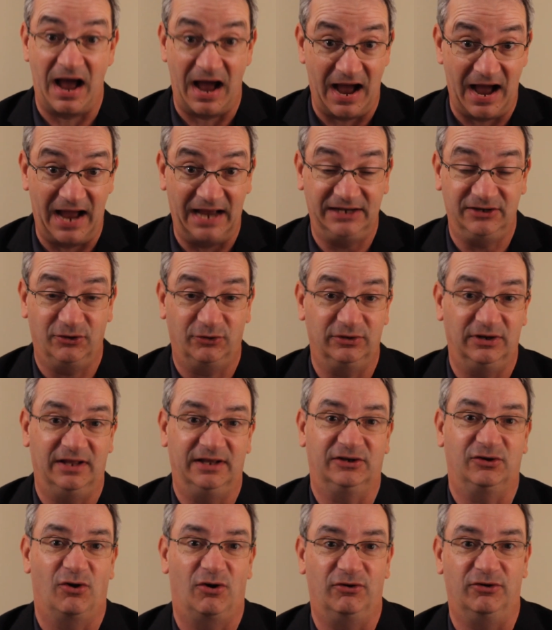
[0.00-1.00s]
I don't
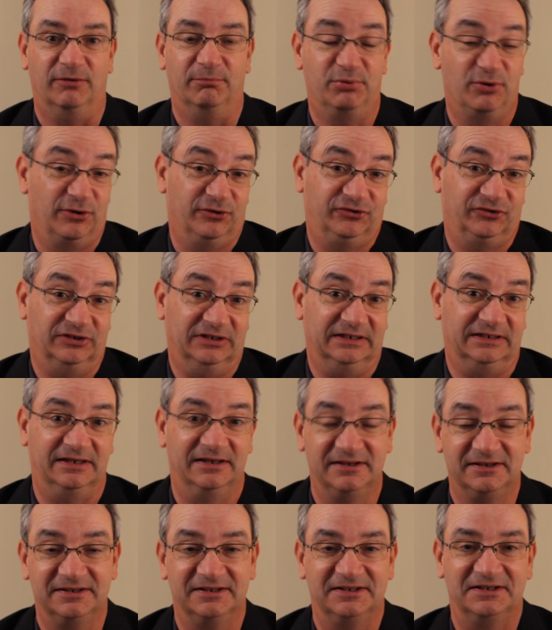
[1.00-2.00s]
like horror personally.
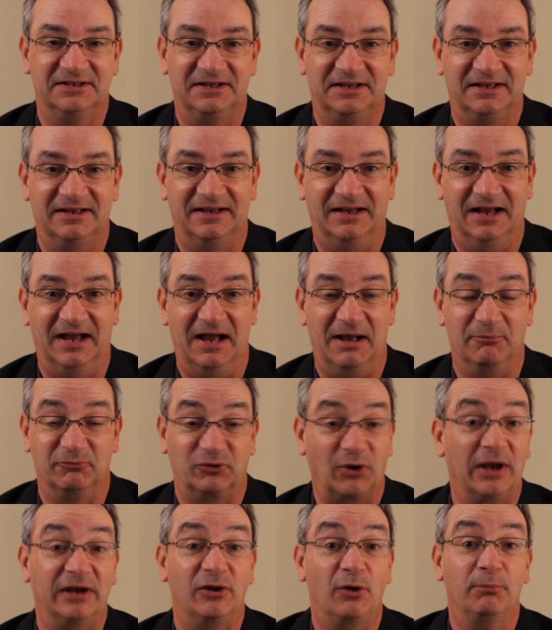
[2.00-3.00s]
So
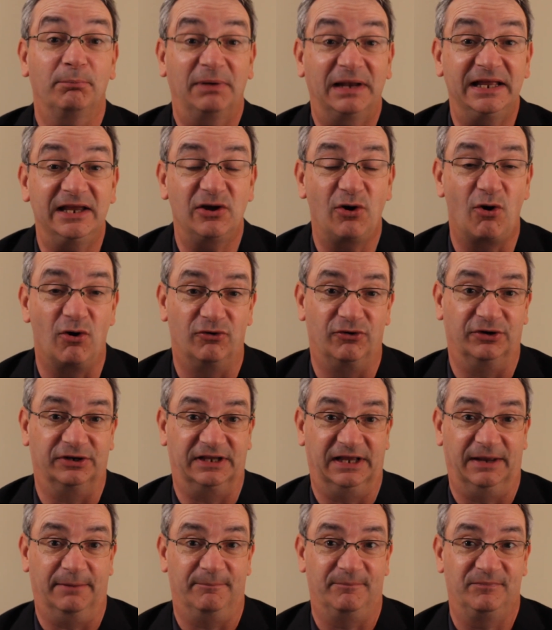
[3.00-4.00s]
I don't play a horror
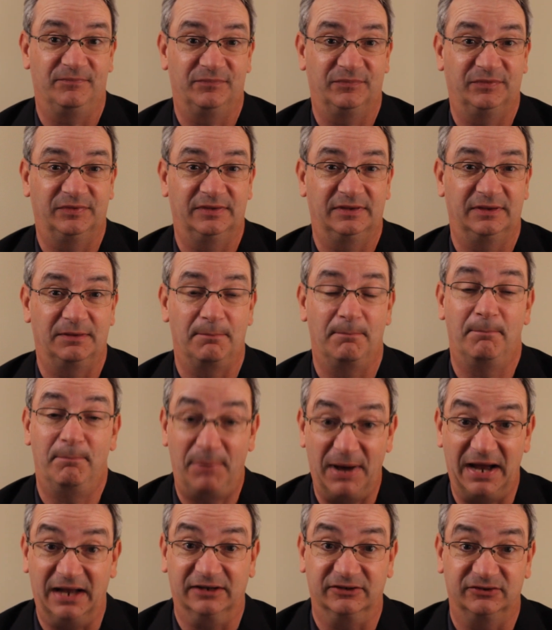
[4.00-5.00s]
game.
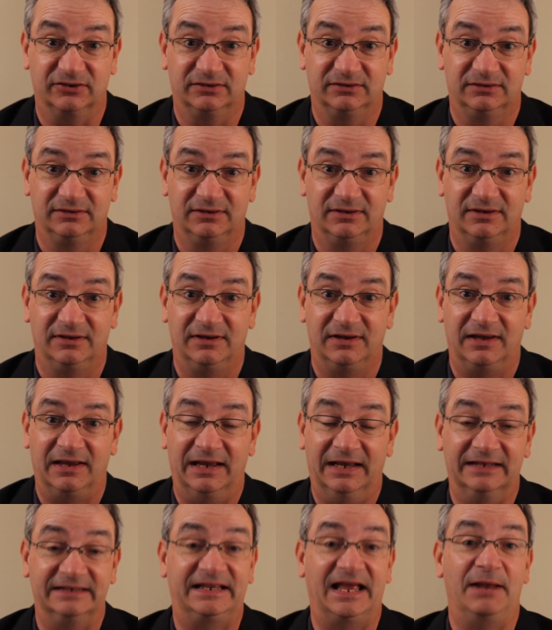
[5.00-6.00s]
But
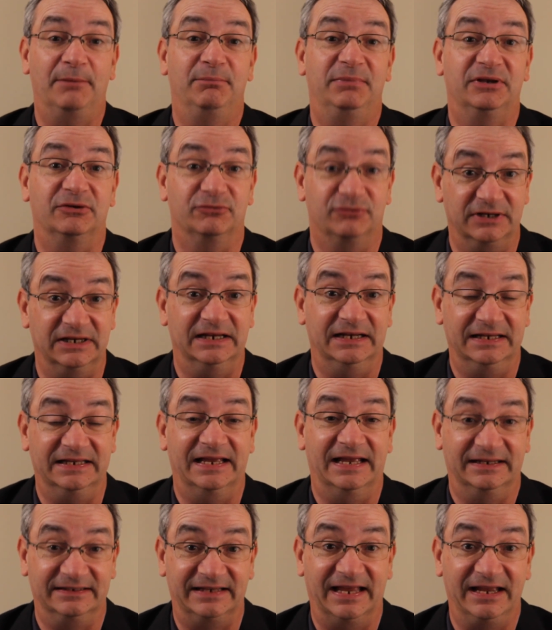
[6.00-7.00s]
it can be really
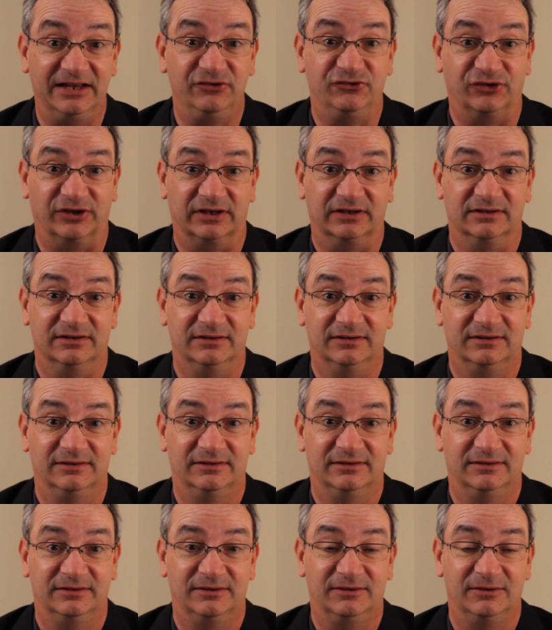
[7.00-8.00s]
engaging.
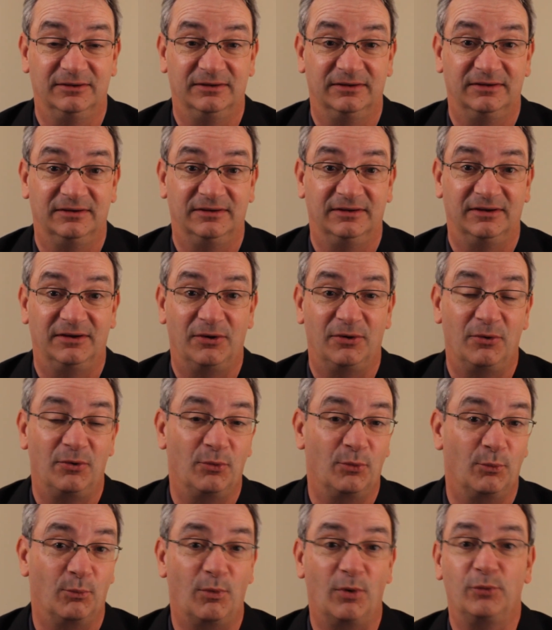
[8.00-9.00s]

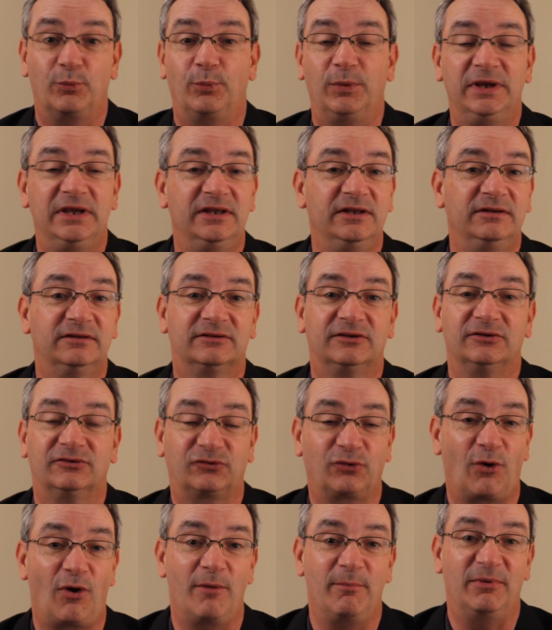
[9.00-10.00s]
What we
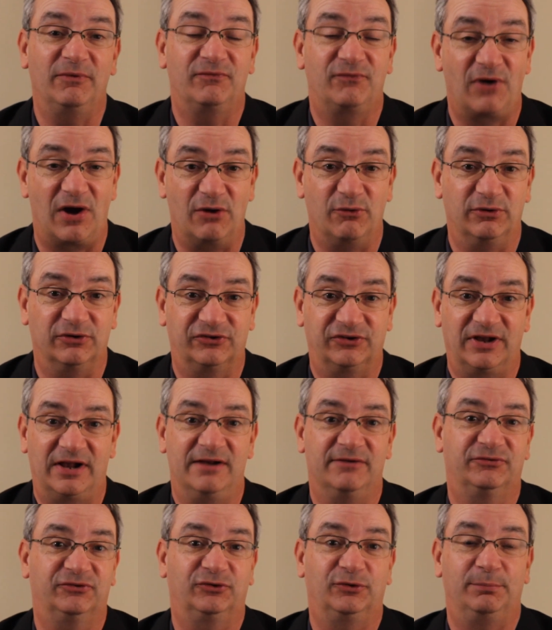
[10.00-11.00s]
determine for
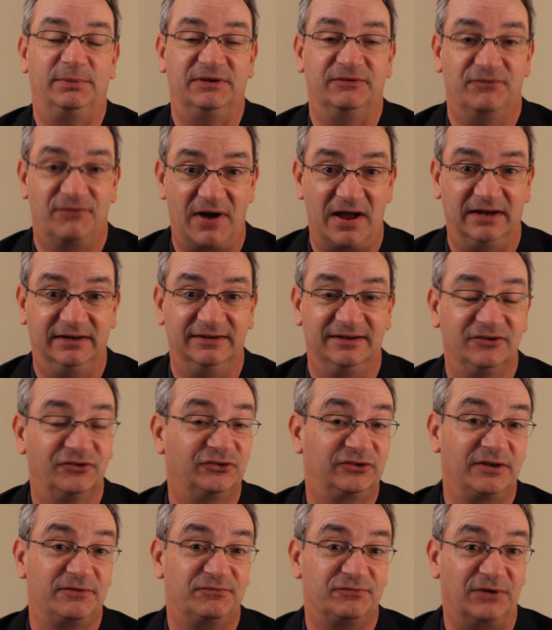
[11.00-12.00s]
ourselves to be fun is
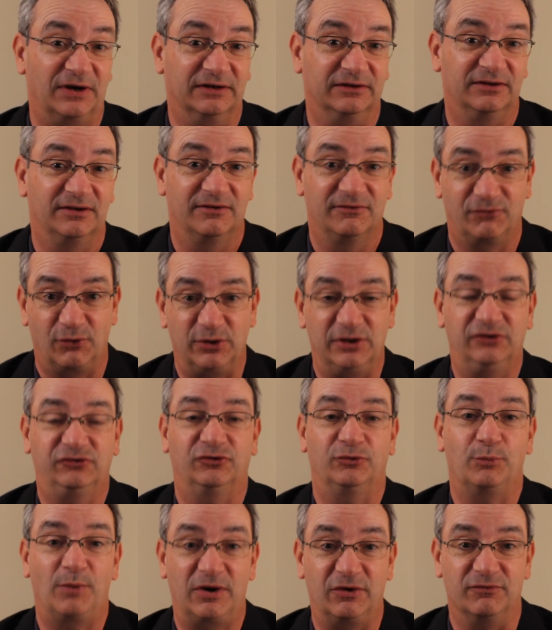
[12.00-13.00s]
different for each
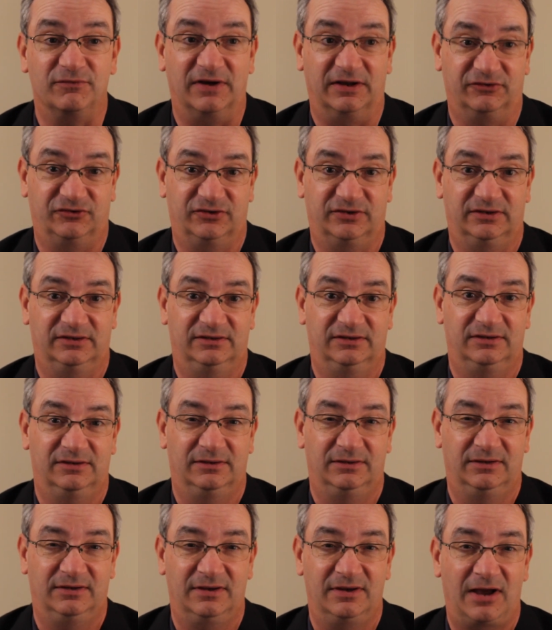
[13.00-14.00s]
and one of us.
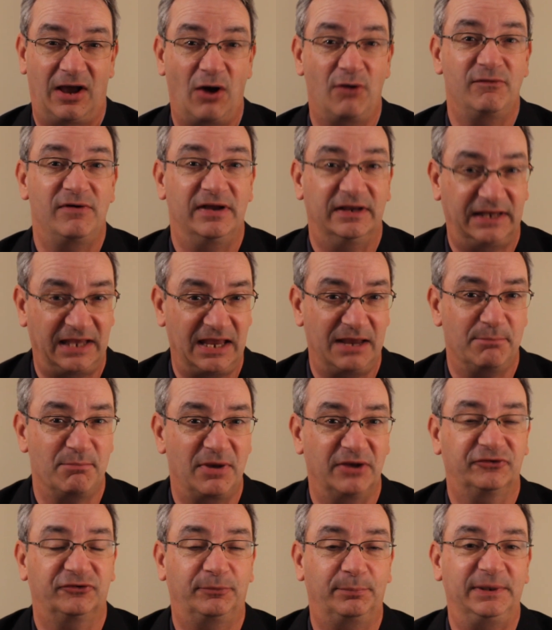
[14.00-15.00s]
Oh, a game
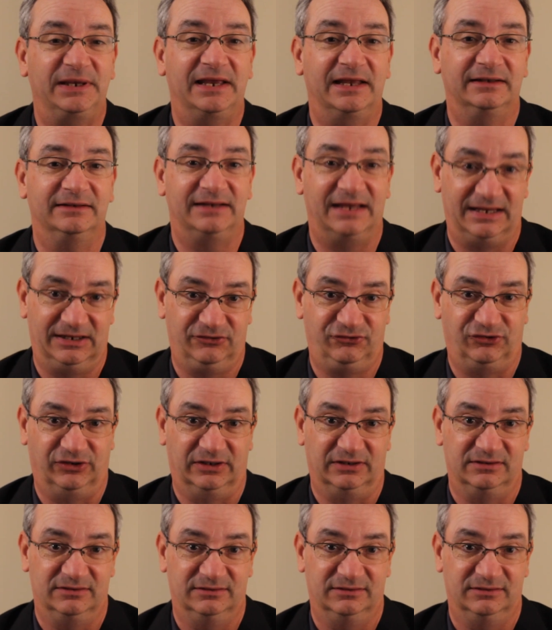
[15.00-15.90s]
must be engaging.